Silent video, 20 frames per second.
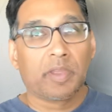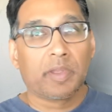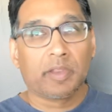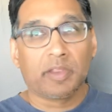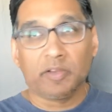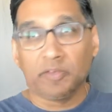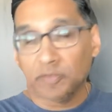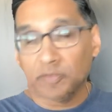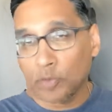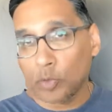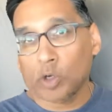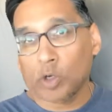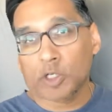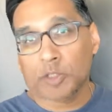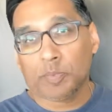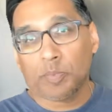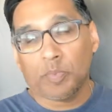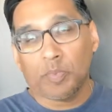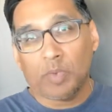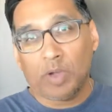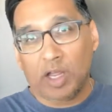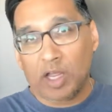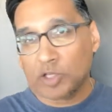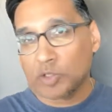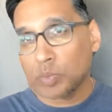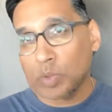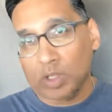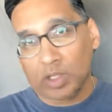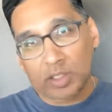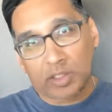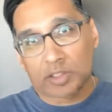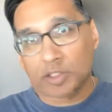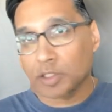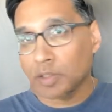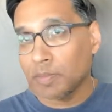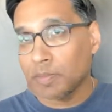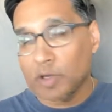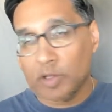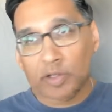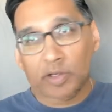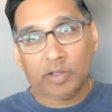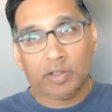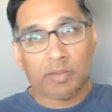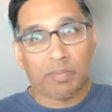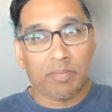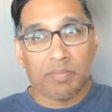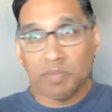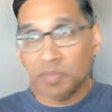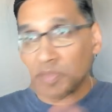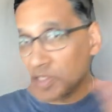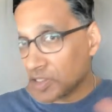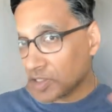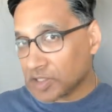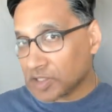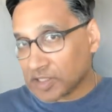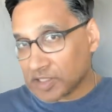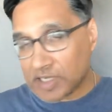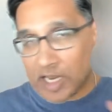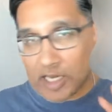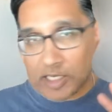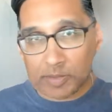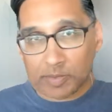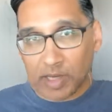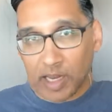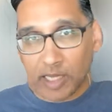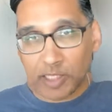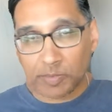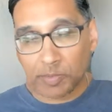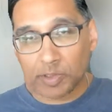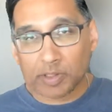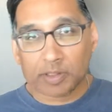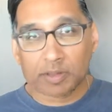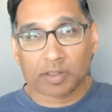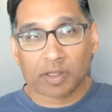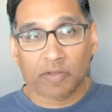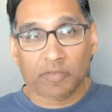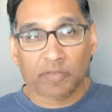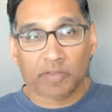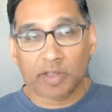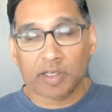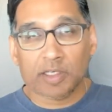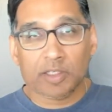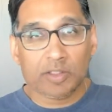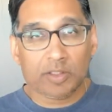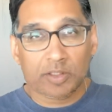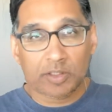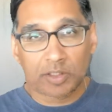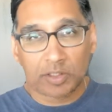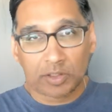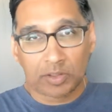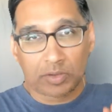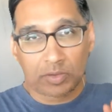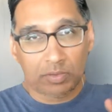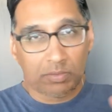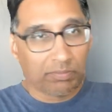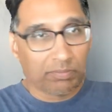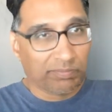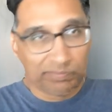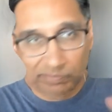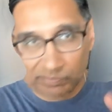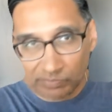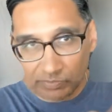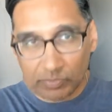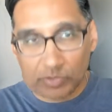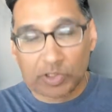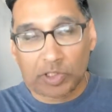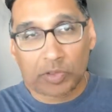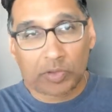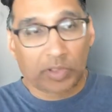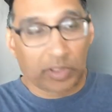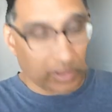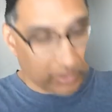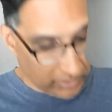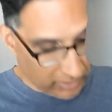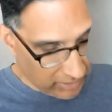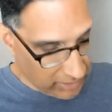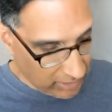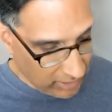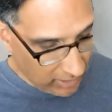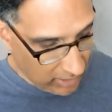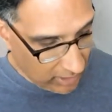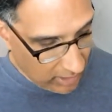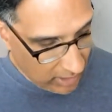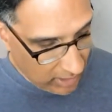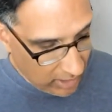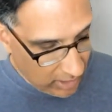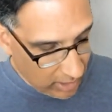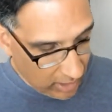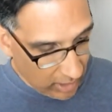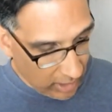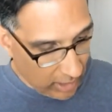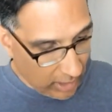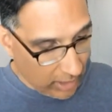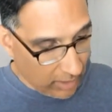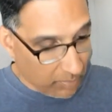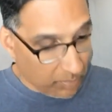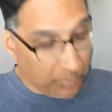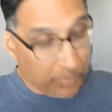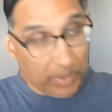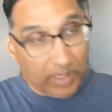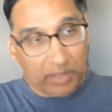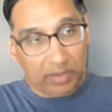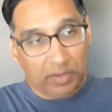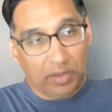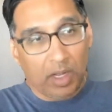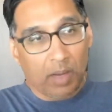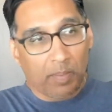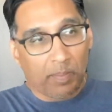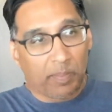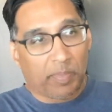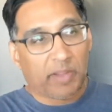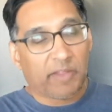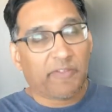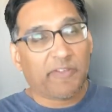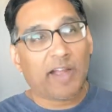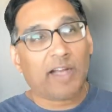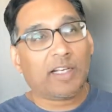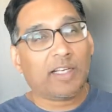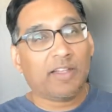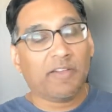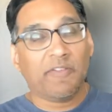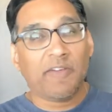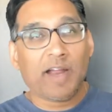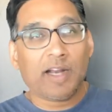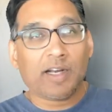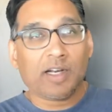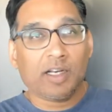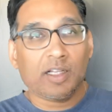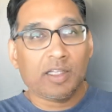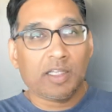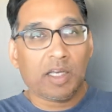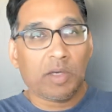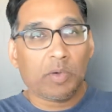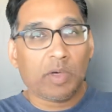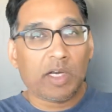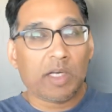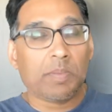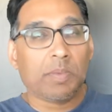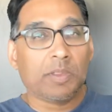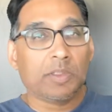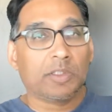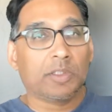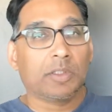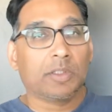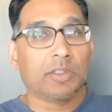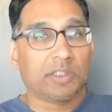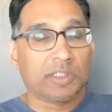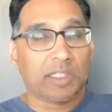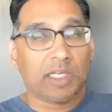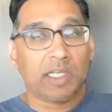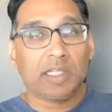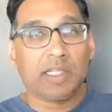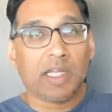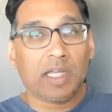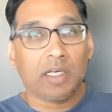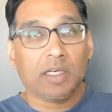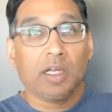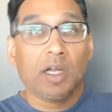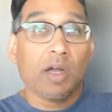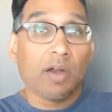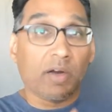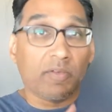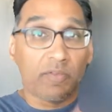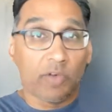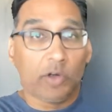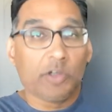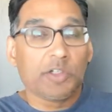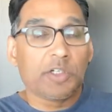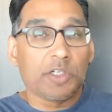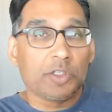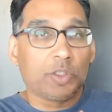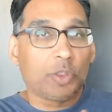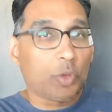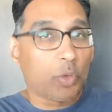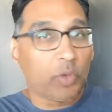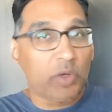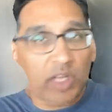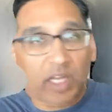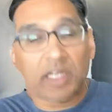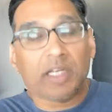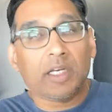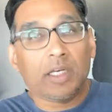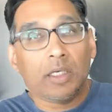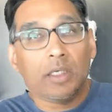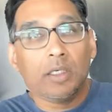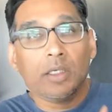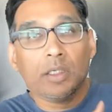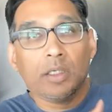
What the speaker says: the Force as well as some other mystics aspect of things to do this. But the fact that they were able to say that virgins created,